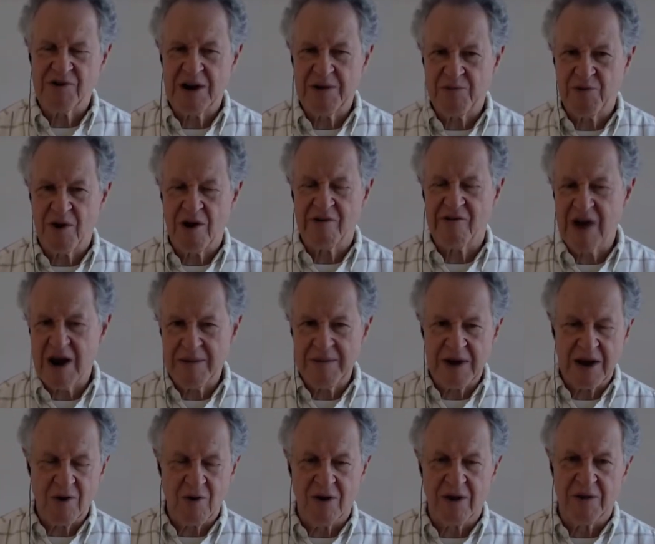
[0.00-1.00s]

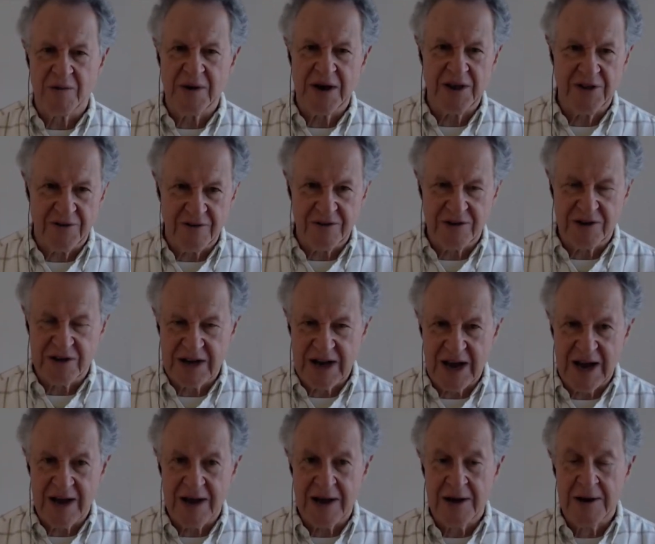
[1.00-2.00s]
programming all the way through
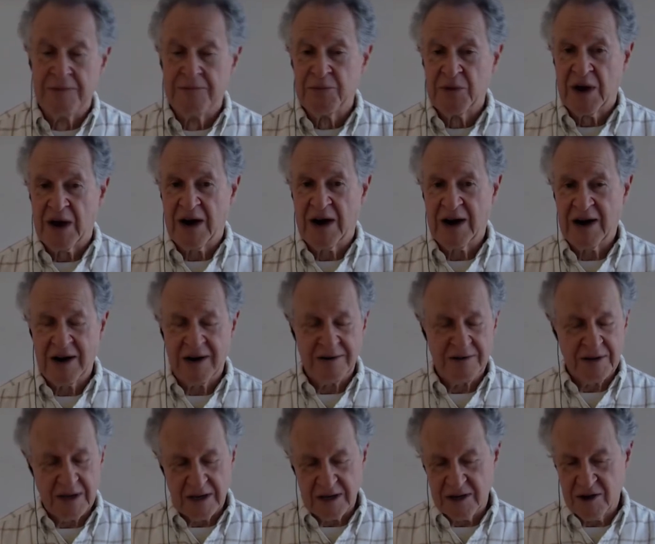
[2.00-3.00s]
today. Uh,
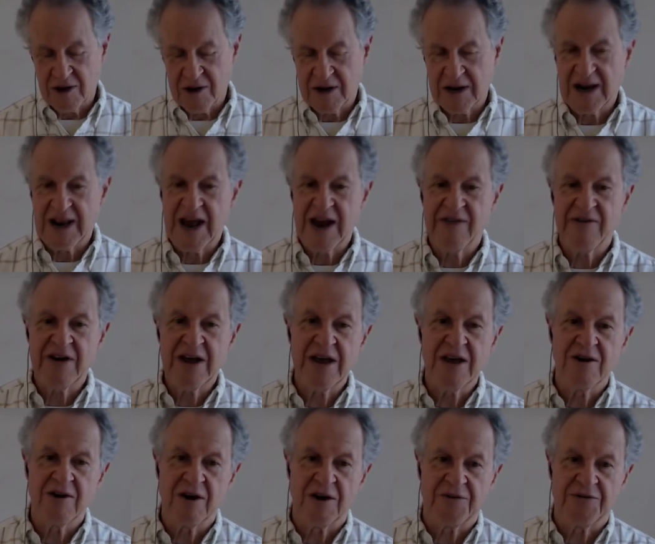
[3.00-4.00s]
you've got Larry,
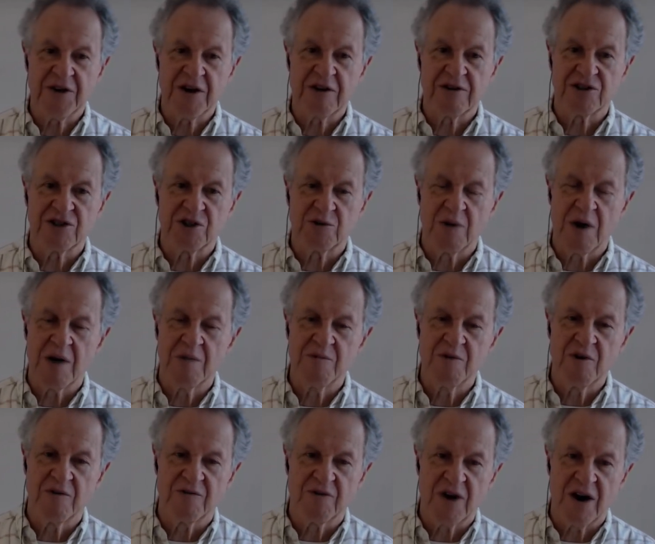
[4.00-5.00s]
you've got Think or Swim,
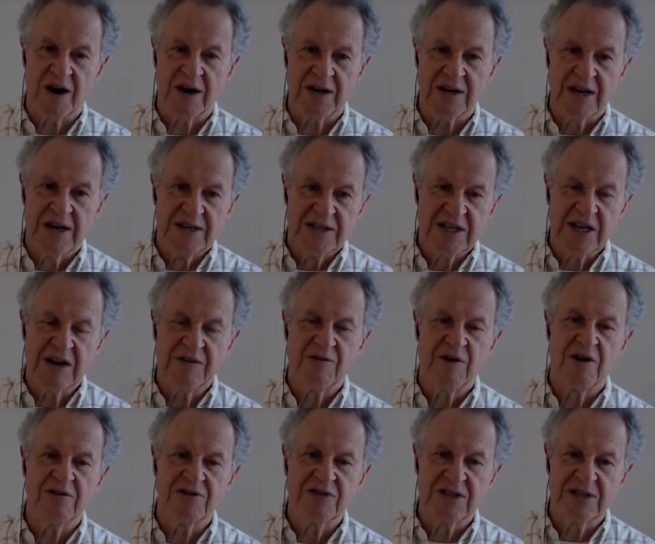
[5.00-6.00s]
you've got Steve
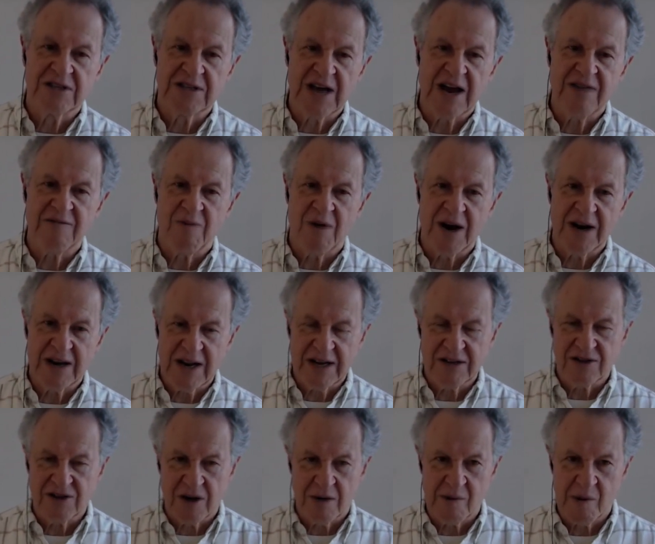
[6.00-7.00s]
Rhodes, Dave White,
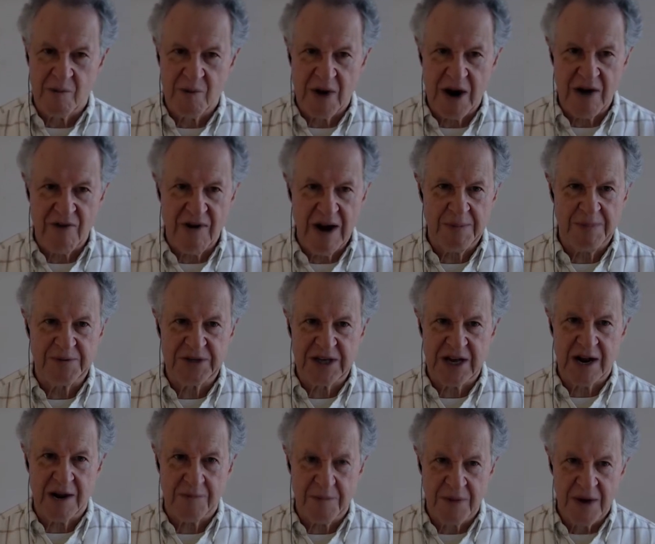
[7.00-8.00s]
and Tom O'Brien. Wraps it
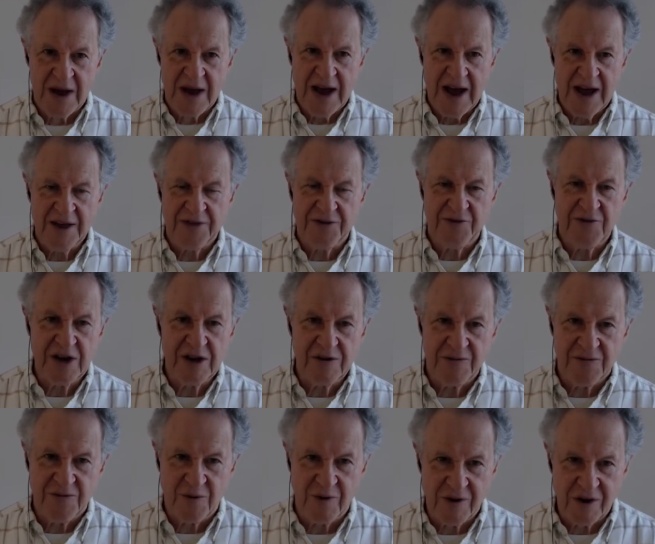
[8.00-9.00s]
up at 3 to
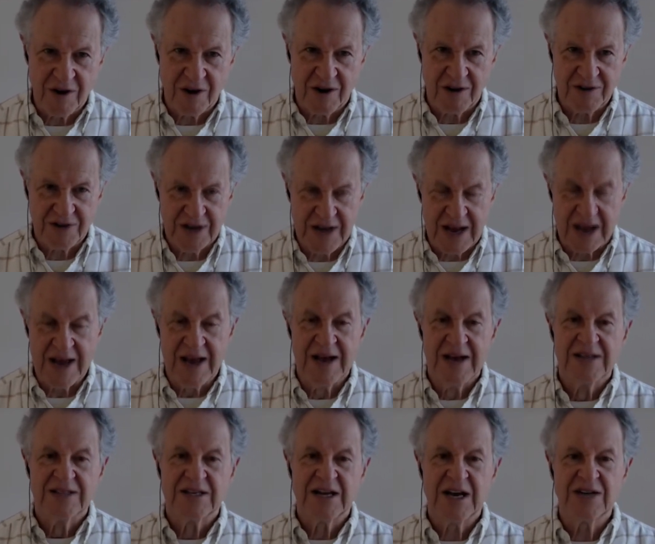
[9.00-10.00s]
4 o'clock today.
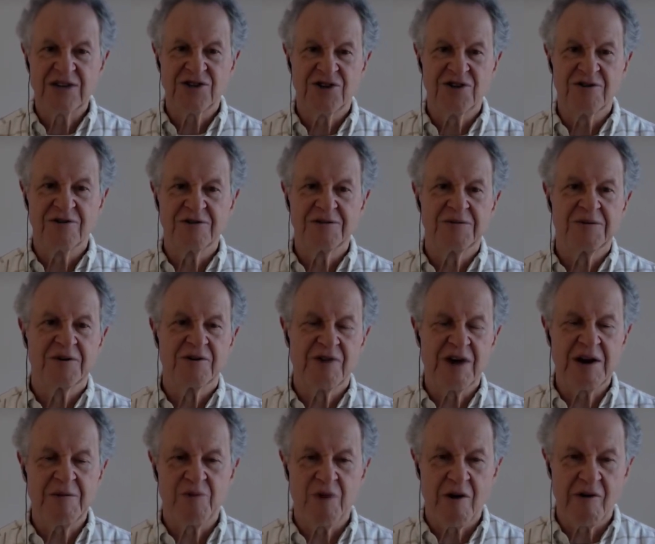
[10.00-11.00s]
Stay tuned.
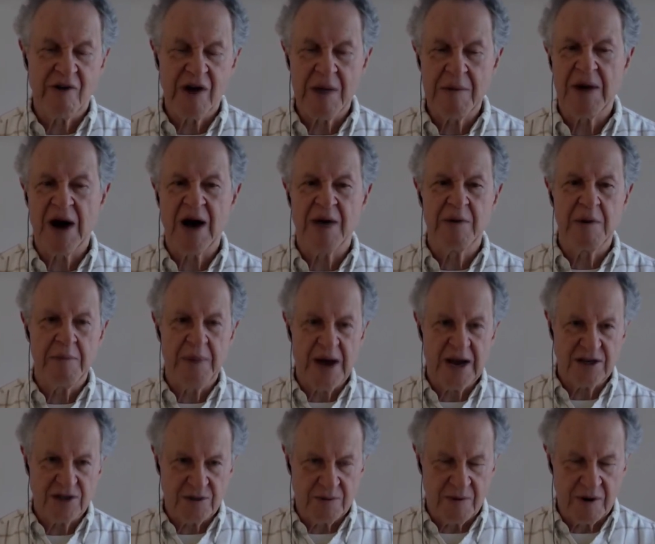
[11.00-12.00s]
Great program. I'll be
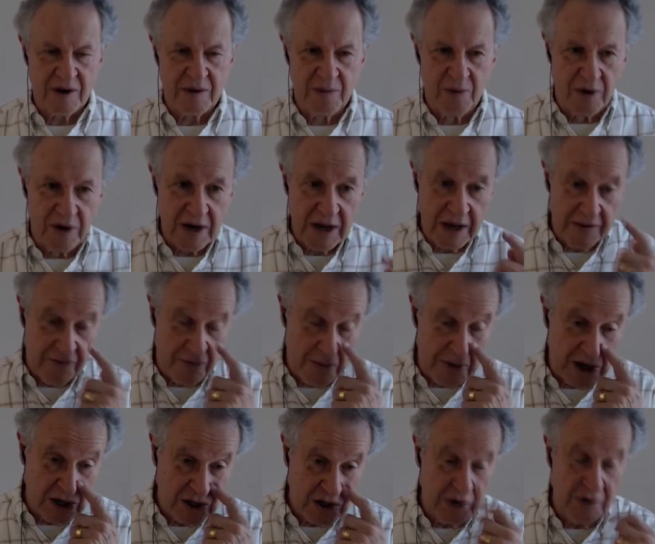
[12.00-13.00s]
back tomorrow morning for
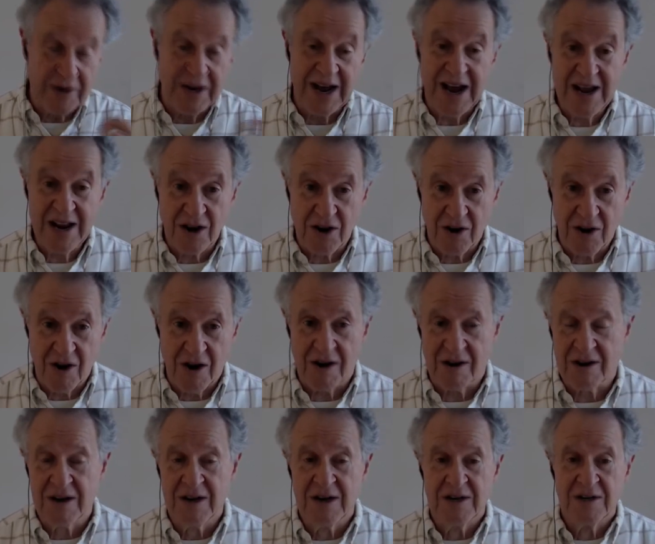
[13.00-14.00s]
my show at 8 o'clock
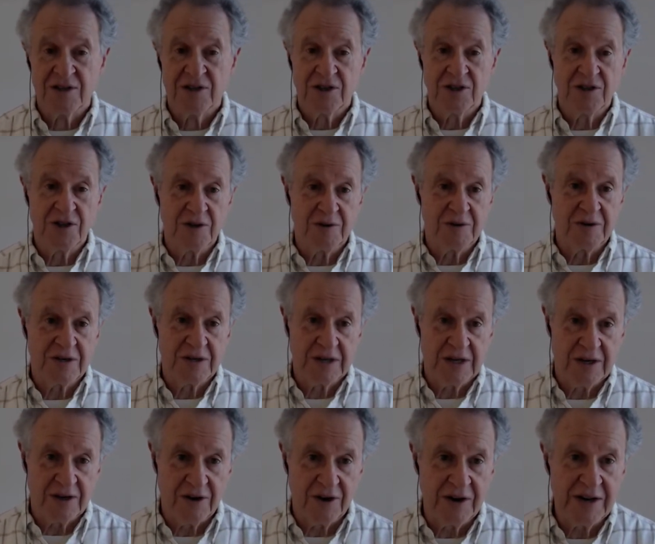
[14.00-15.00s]
to do its
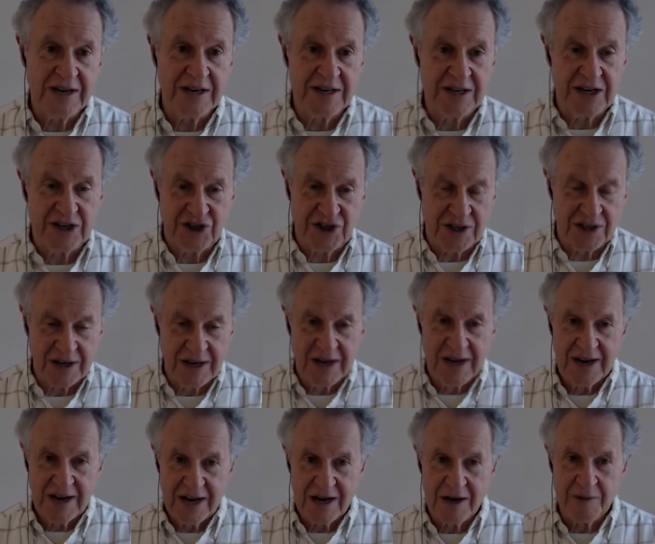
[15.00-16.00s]
early edition.
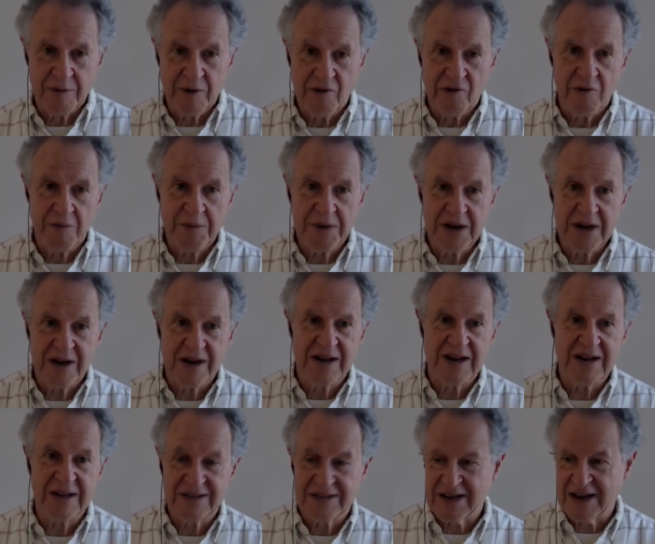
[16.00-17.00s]
It'll be
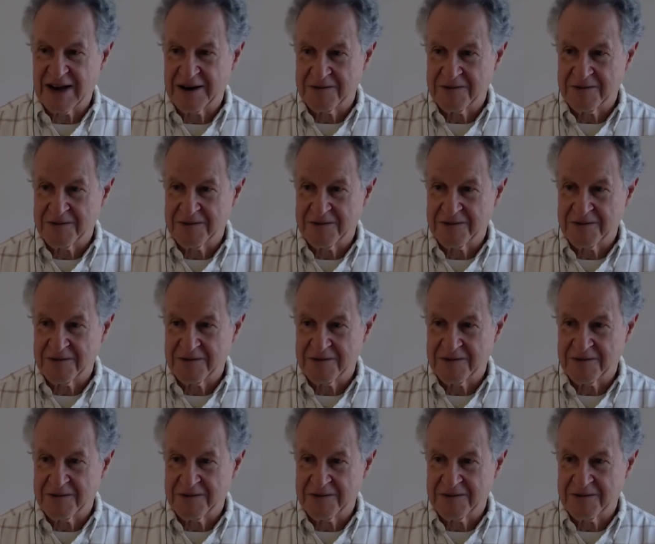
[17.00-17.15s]
at 10.